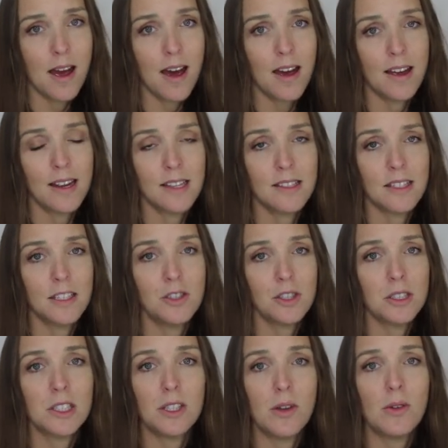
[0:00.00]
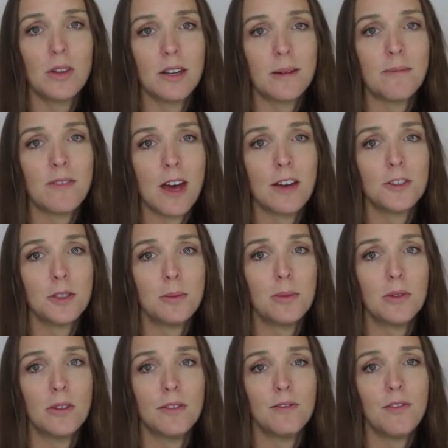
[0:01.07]
eyes and just know that I'm
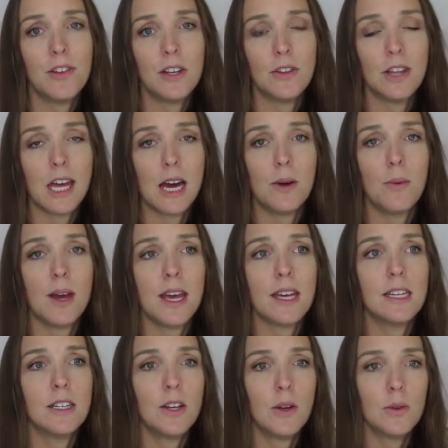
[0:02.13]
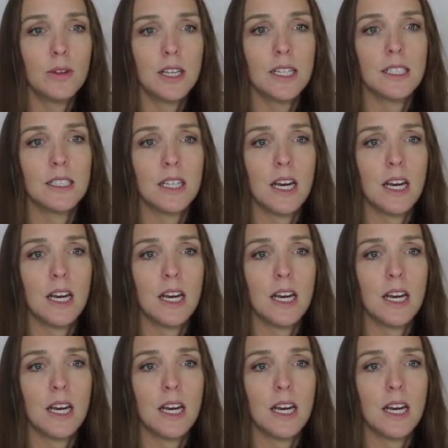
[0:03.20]
valuable and feel that way and know that